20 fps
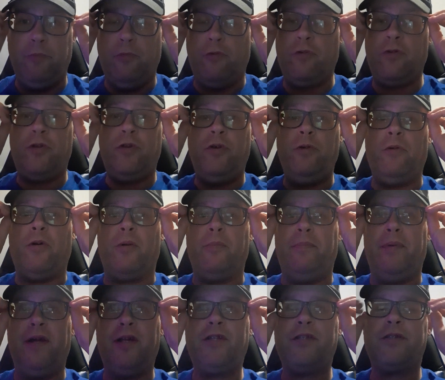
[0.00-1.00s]
more than you are,
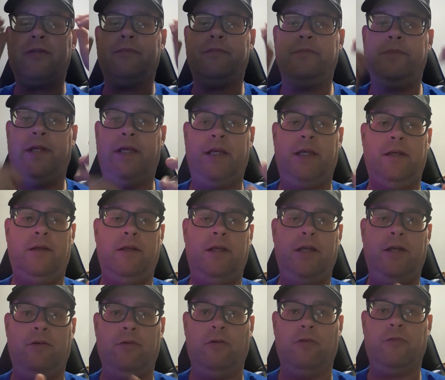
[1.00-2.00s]
bitch.
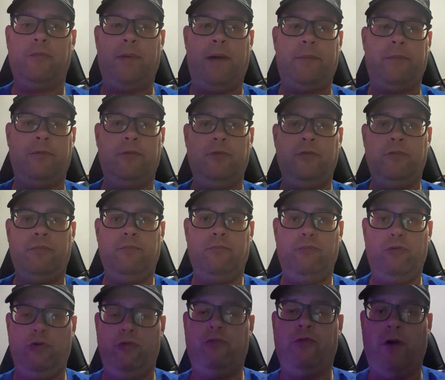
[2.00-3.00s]
He grows peppers.
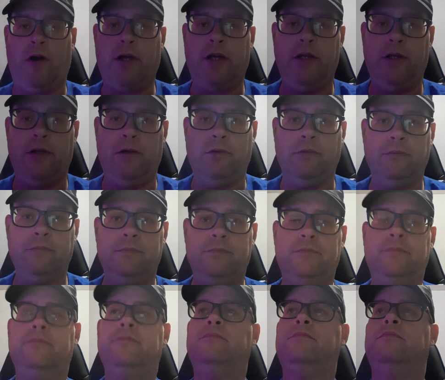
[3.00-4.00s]
You fucking don't.
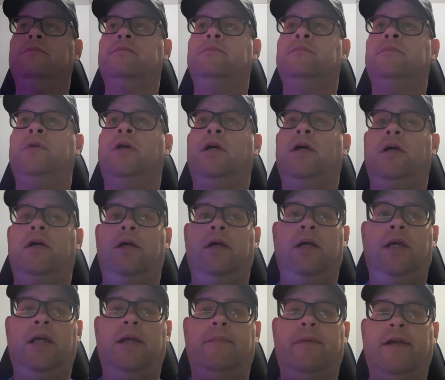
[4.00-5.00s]

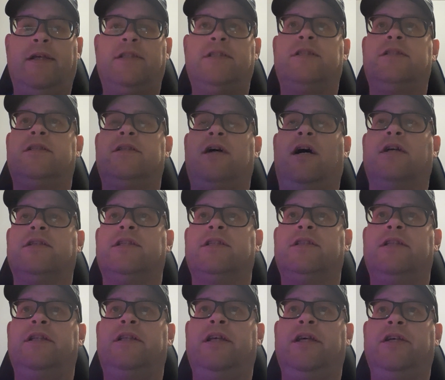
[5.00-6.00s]
He makes sauces
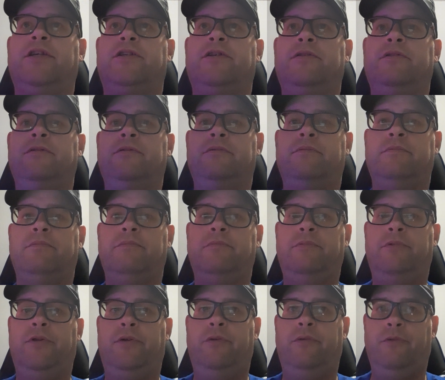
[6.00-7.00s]
and tinctures.
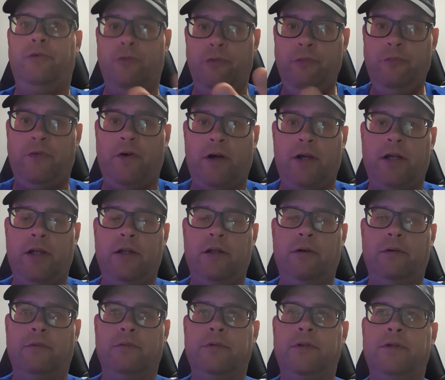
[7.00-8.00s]
You fucking
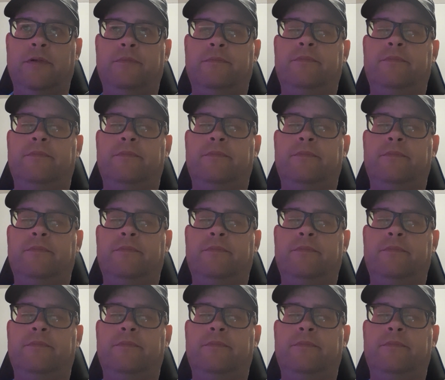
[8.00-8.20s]
don't.